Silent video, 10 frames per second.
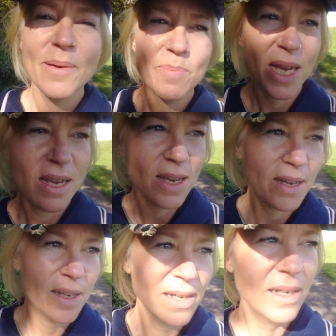But
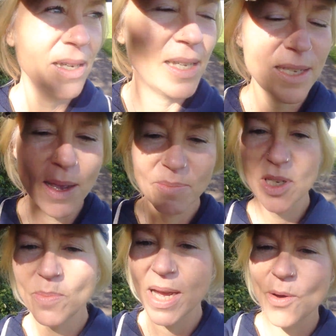it's come
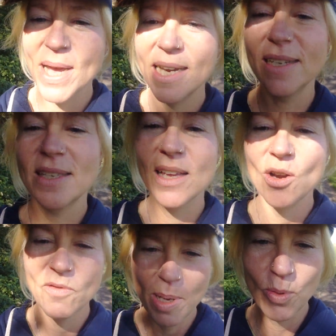to my awareness that a
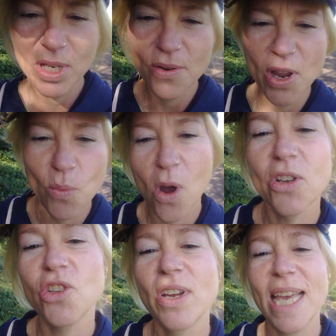lot of people don't know what a
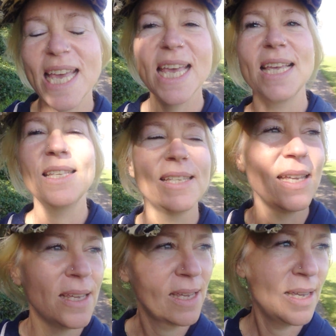trigger is,
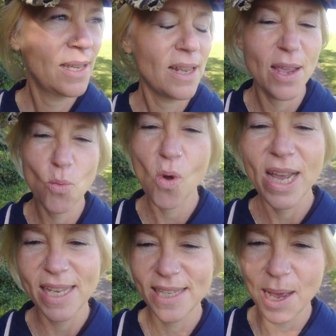like why
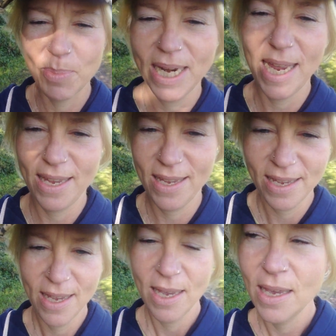it's happening,
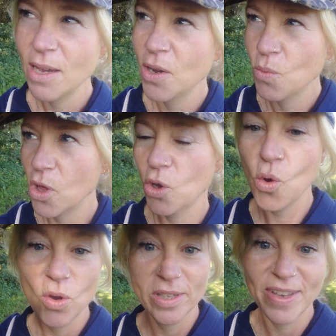what the
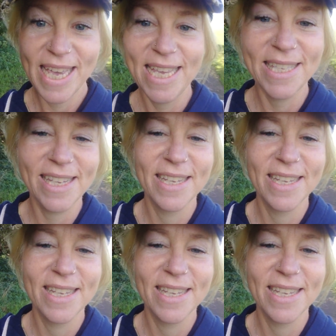cause of it is.